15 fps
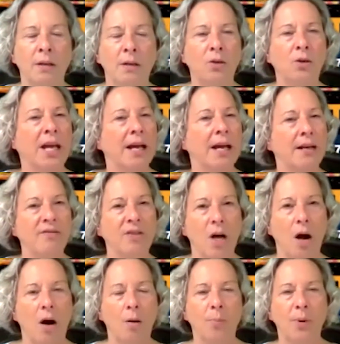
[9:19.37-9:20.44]
You can't even
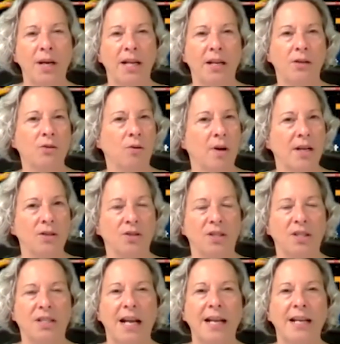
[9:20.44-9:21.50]
comprehend or
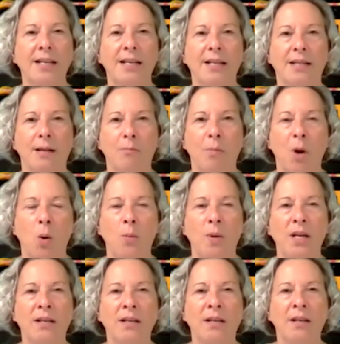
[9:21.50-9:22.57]
understand it at the
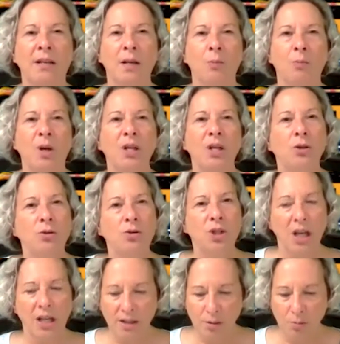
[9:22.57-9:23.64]
moment, but you
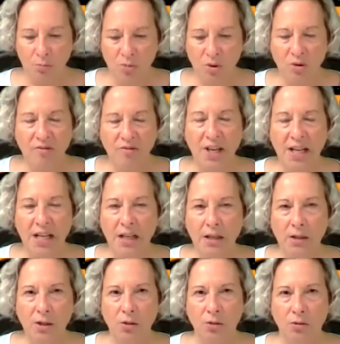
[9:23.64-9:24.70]
just move
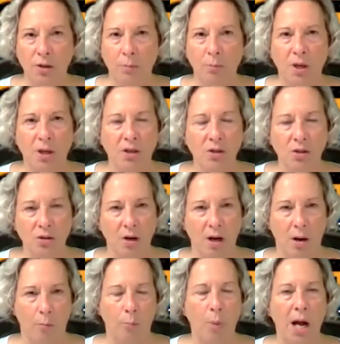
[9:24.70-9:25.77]
into it because you're
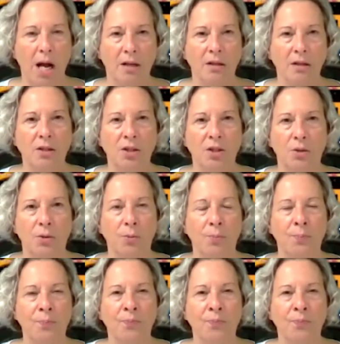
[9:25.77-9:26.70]
compelled to.